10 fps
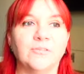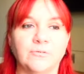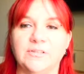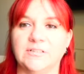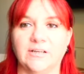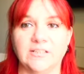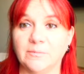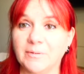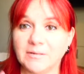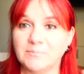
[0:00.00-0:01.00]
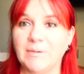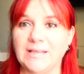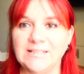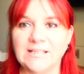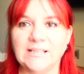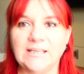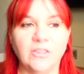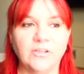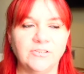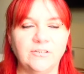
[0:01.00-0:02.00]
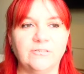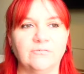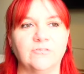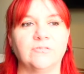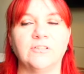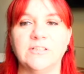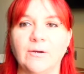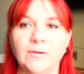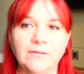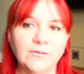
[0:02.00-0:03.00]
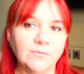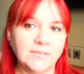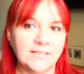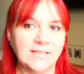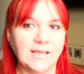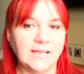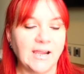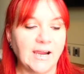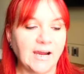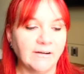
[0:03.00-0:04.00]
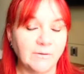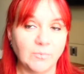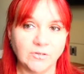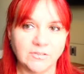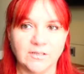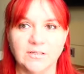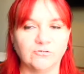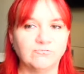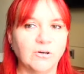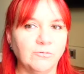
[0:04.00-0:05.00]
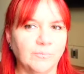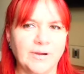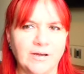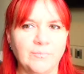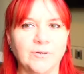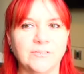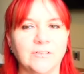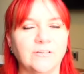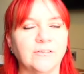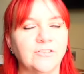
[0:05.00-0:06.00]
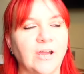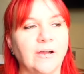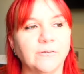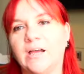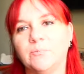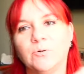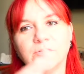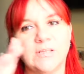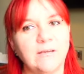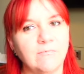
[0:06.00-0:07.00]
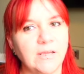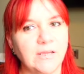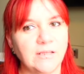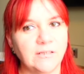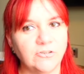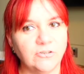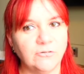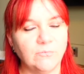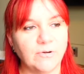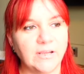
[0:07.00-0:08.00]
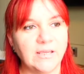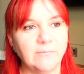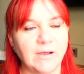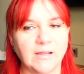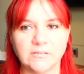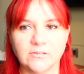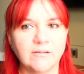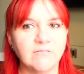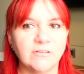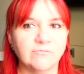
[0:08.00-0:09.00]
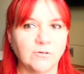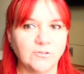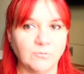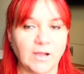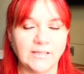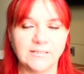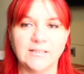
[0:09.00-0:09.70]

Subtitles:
through the series. So that's basically the two different stories. Now, if you were to take Harry Potter, grown-up Harry Potter, not the child, and put him into Breaking Bad, so get rid of Walter White,